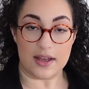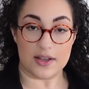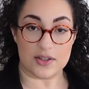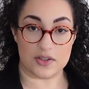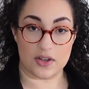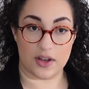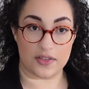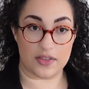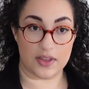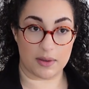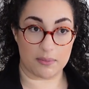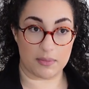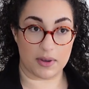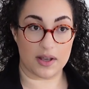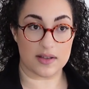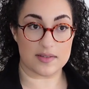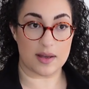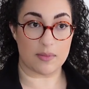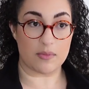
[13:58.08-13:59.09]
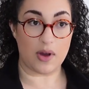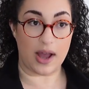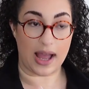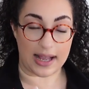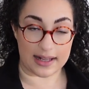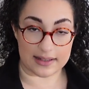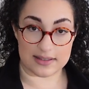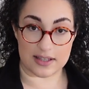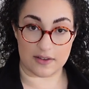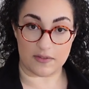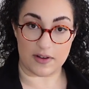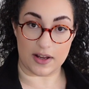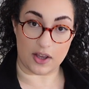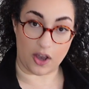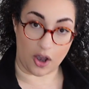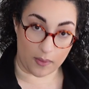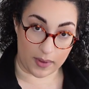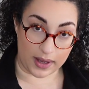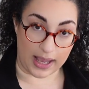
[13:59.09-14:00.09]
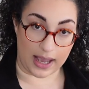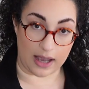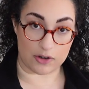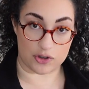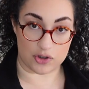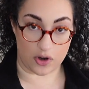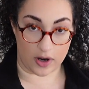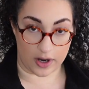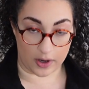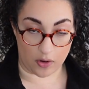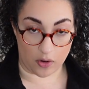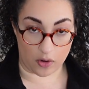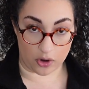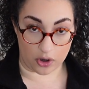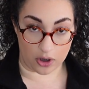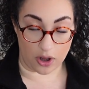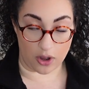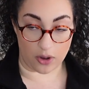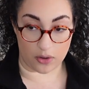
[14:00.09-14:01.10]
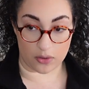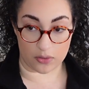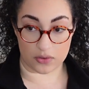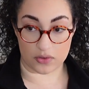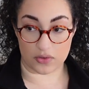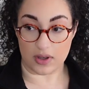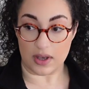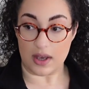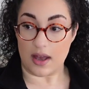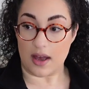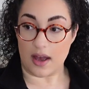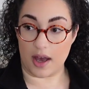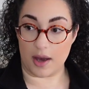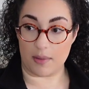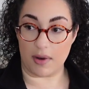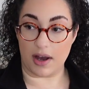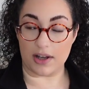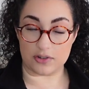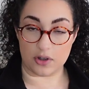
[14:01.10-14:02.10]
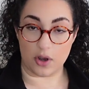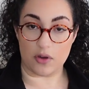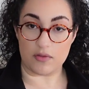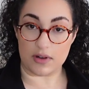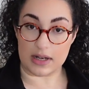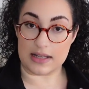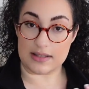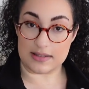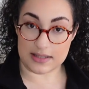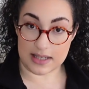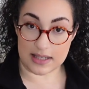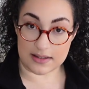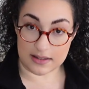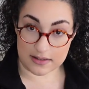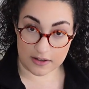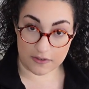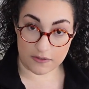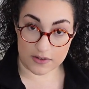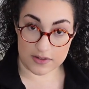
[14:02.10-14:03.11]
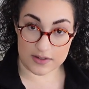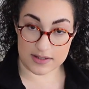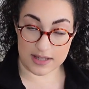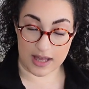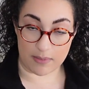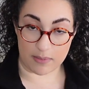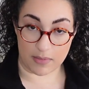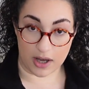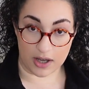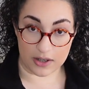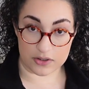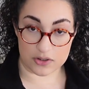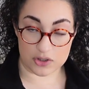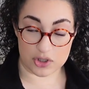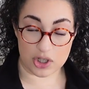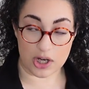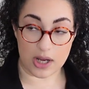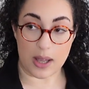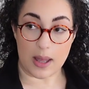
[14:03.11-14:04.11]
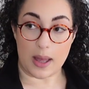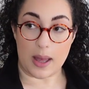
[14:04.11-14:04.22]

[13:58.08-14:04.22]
So I think because I'm not actively going out trying on clothes, I don't really see the difference that much.